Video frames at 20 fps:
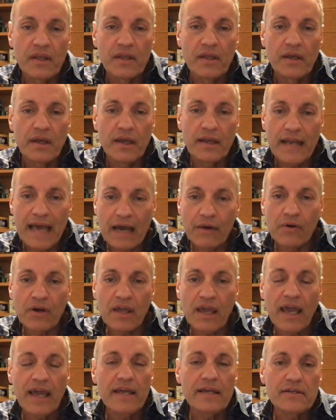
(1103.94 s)
In our
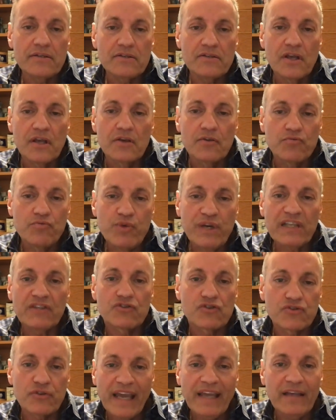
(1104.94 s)
case, we
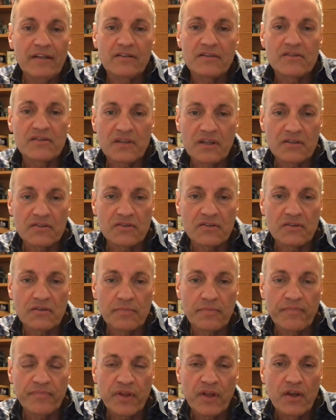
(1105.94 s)
train the system
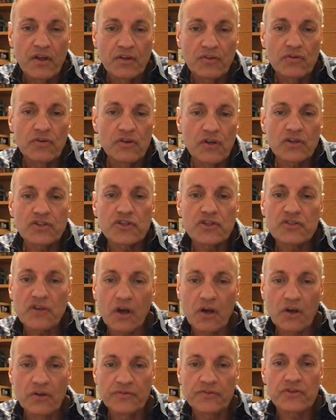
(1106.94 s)
to not just
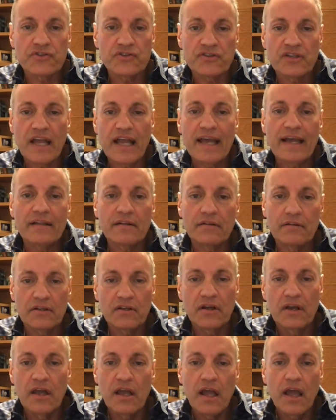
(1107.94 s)
understand
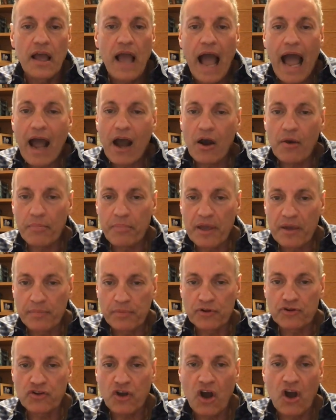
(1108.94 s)
how people
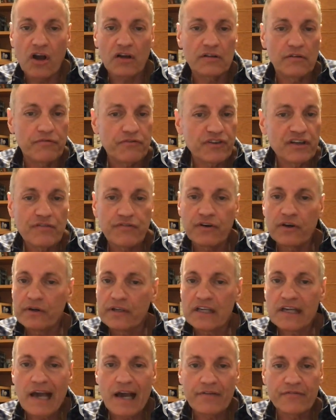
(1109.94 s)
talk, the free-flowing
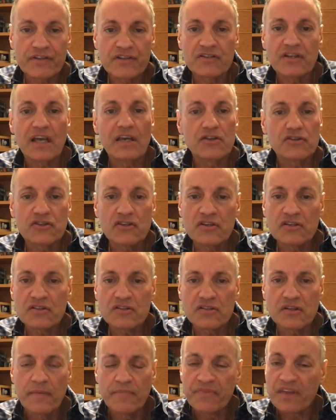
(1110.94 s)

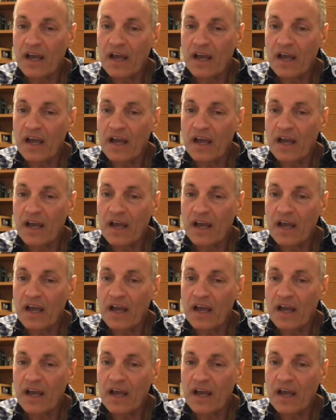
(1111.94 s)
conversations,